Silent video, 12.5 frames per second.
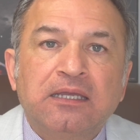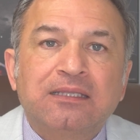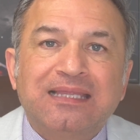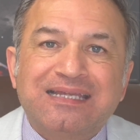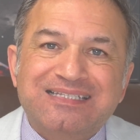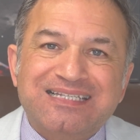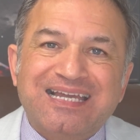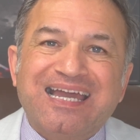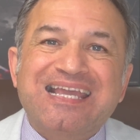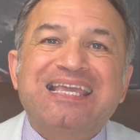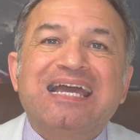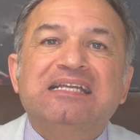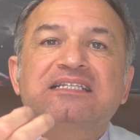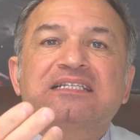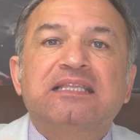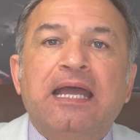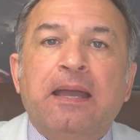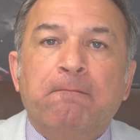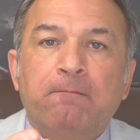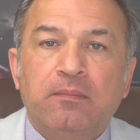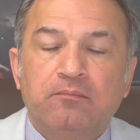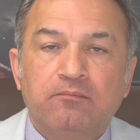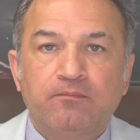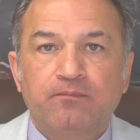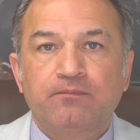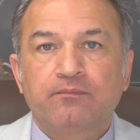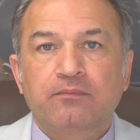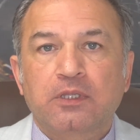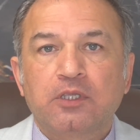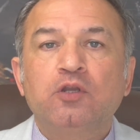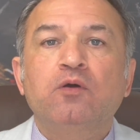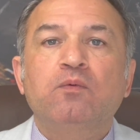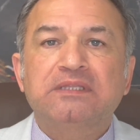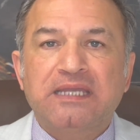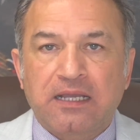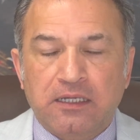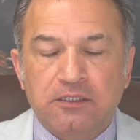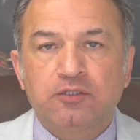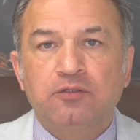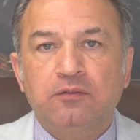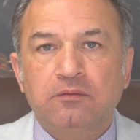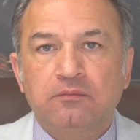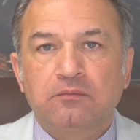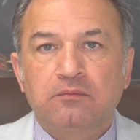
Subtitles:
that's against them? You know what they're going to do?